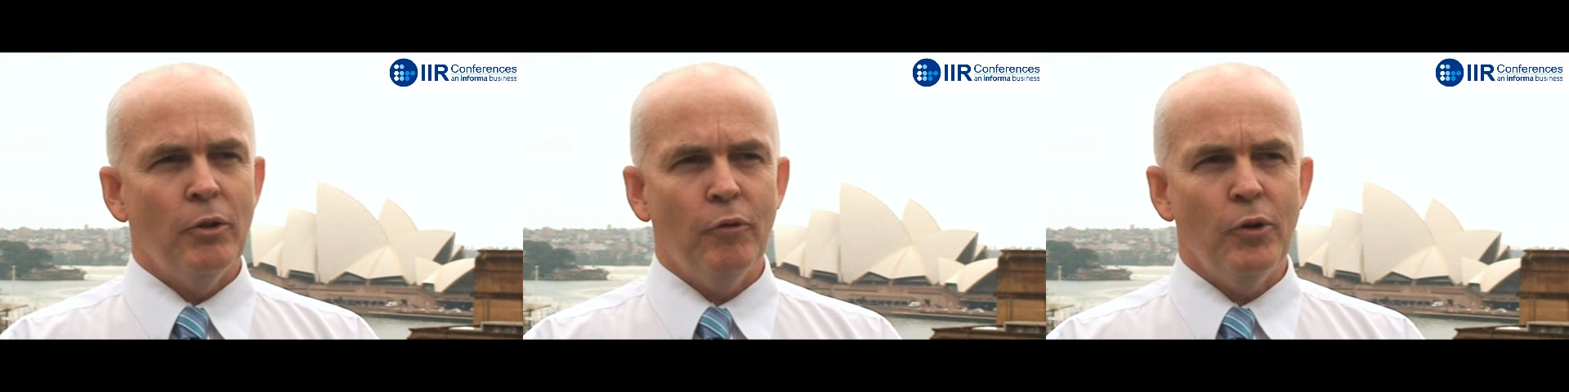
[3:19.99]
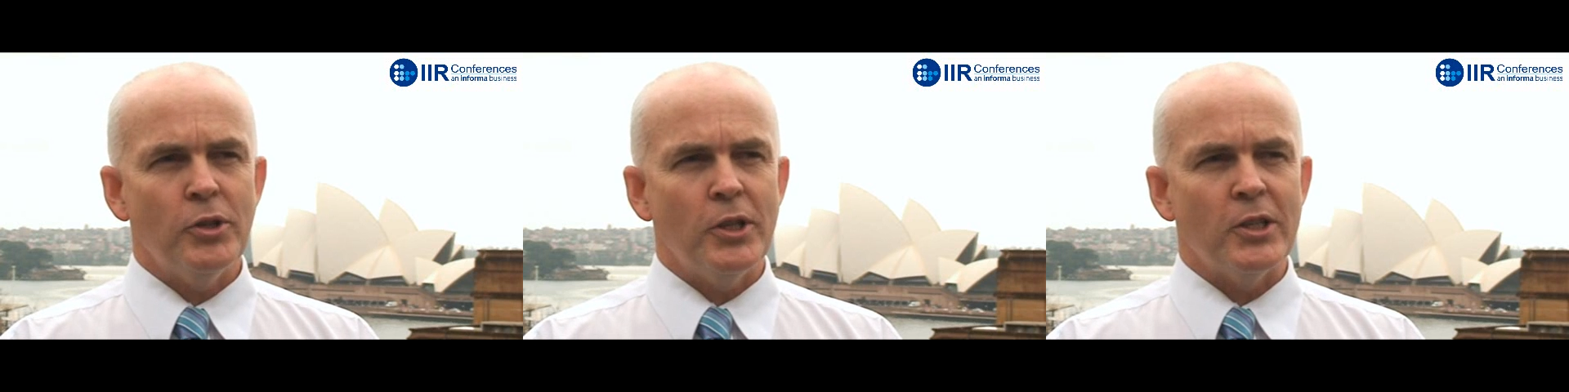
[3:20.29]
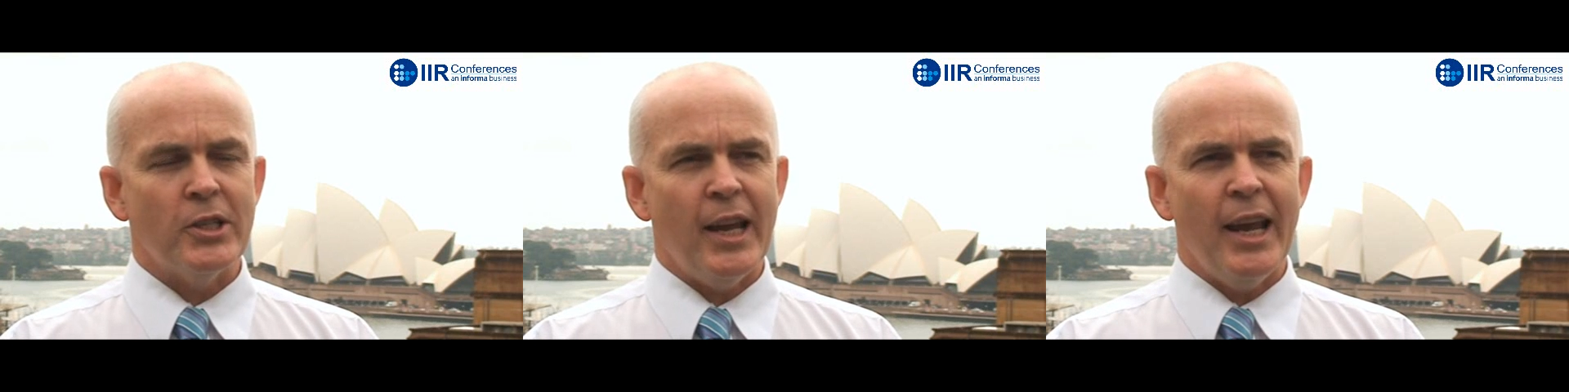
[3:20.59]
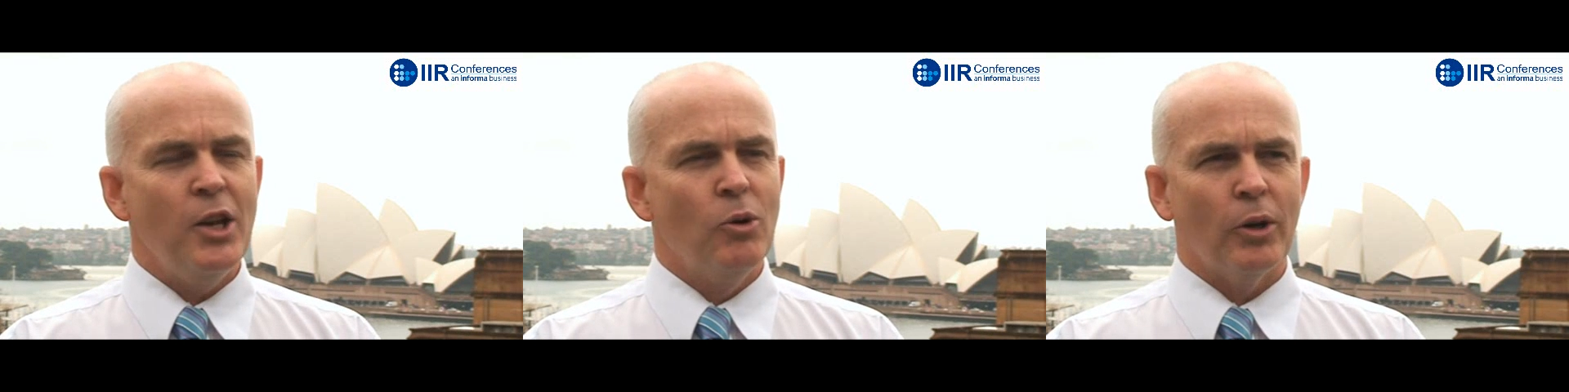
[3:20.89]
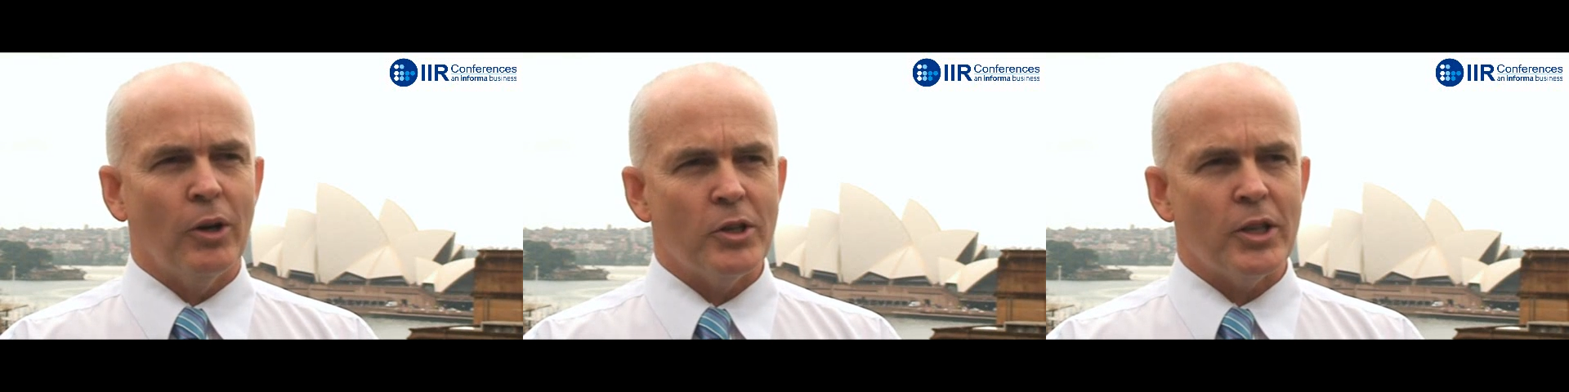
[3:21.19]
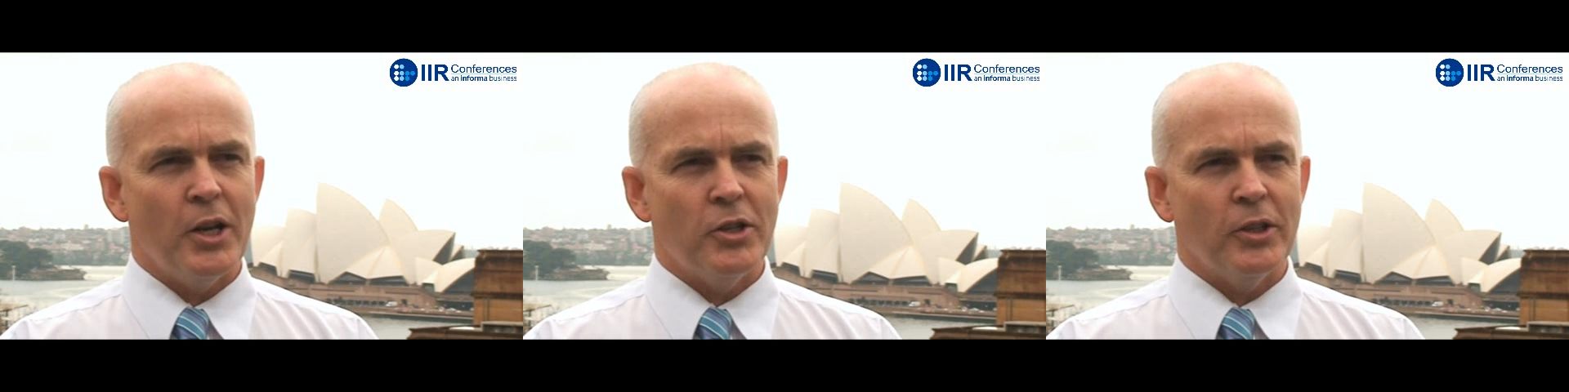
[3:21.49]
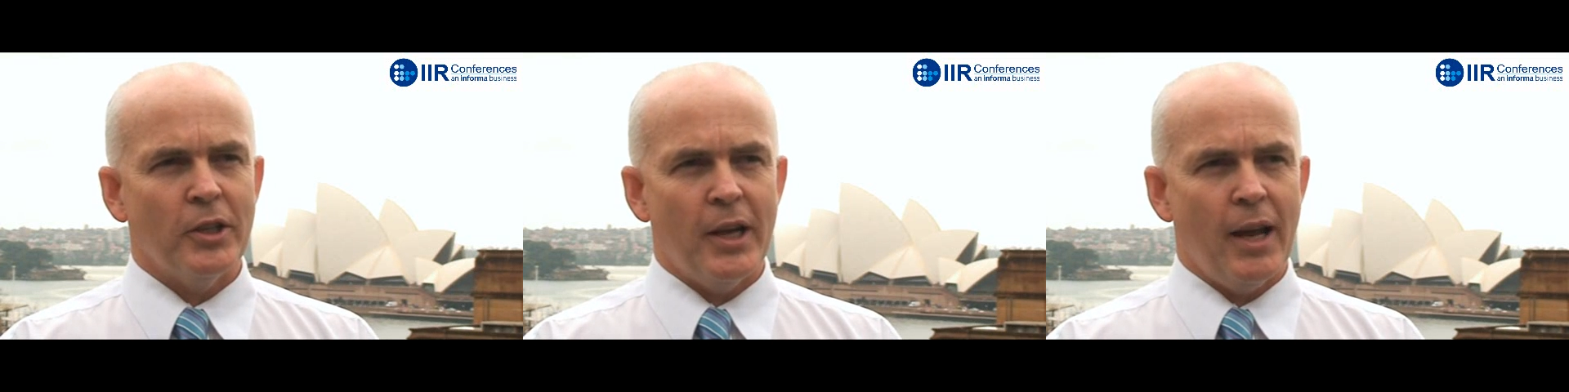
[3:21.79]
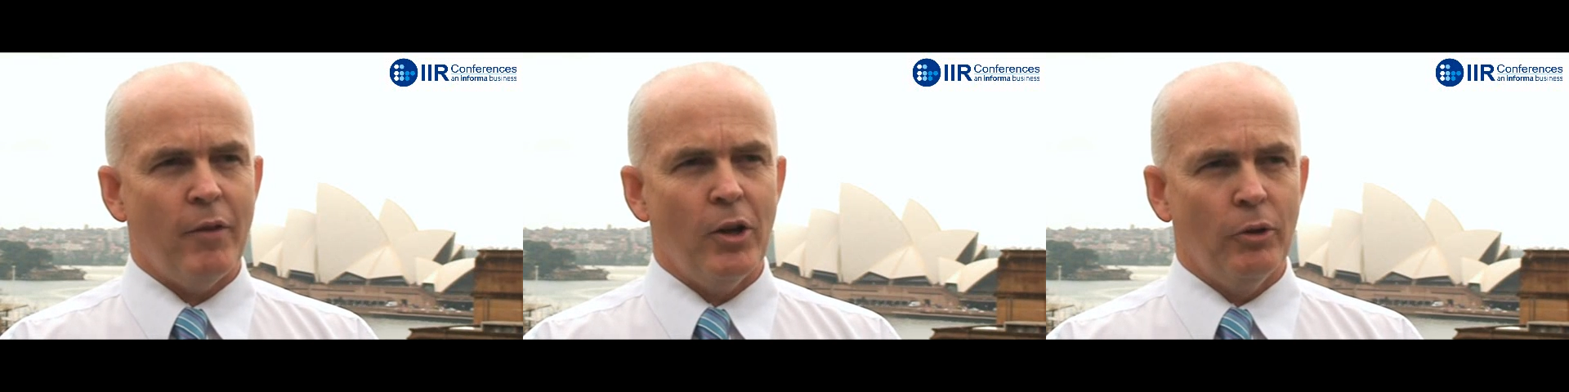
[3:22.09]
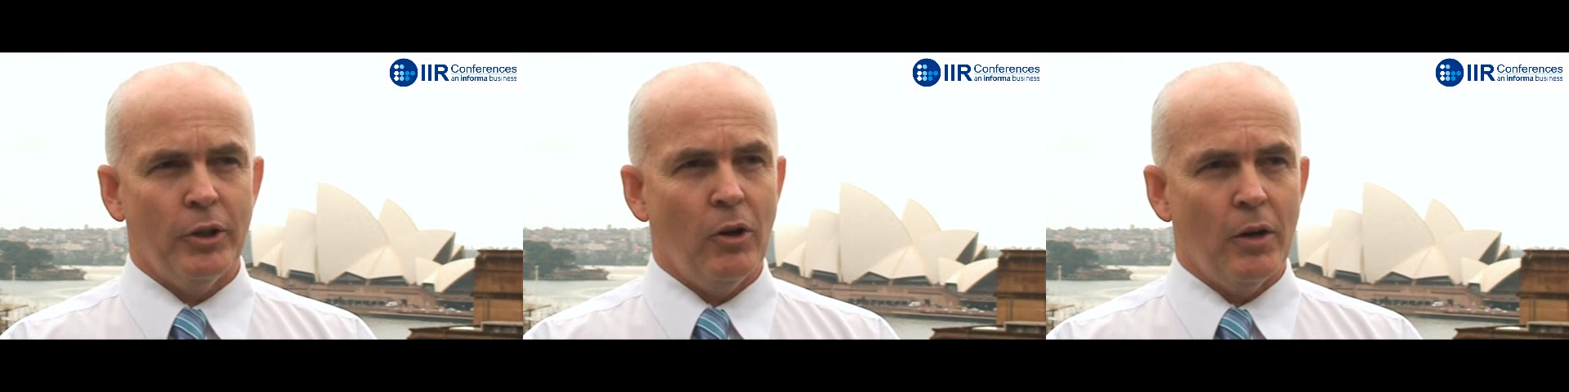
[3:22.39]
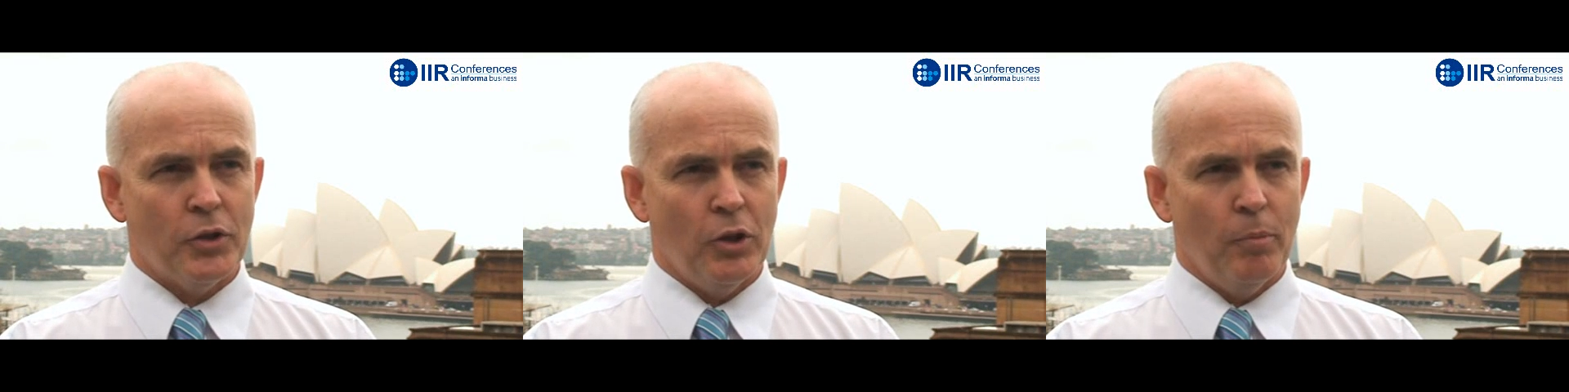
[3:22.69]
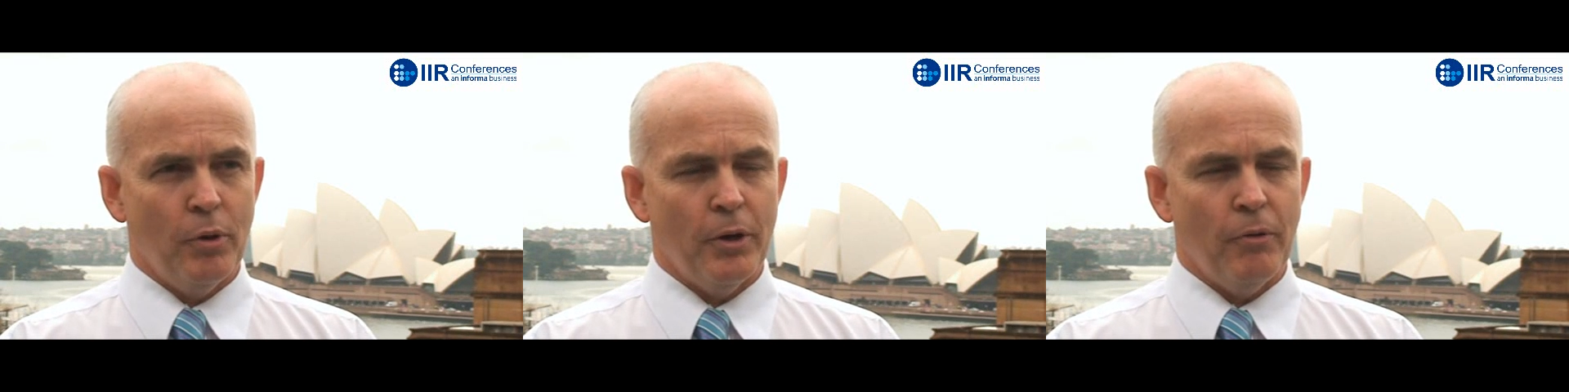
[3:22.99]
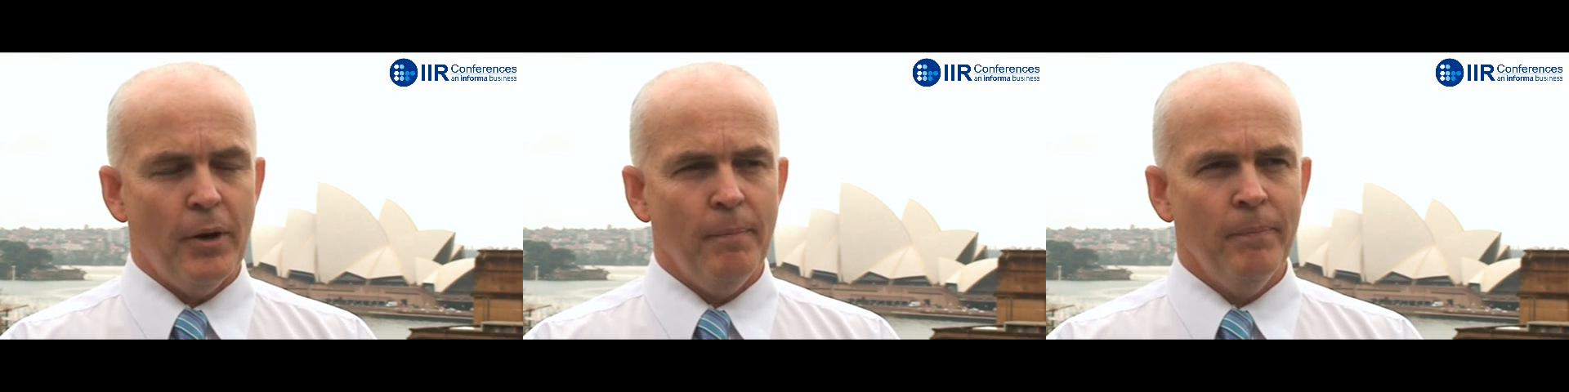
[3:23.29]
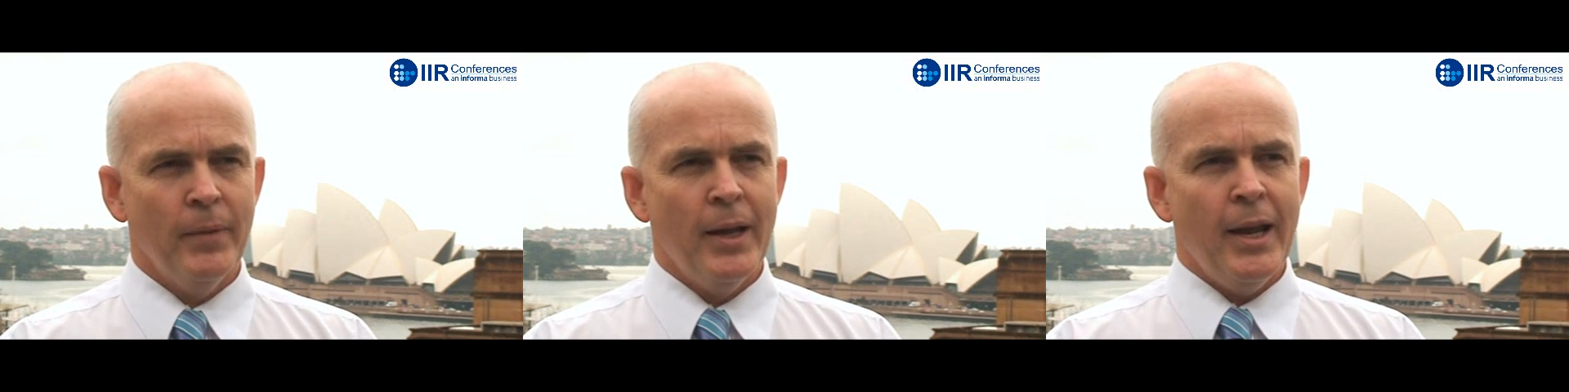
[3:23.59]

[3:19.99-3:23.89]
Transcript: The first is any organisation can have a healthy lifestyle program.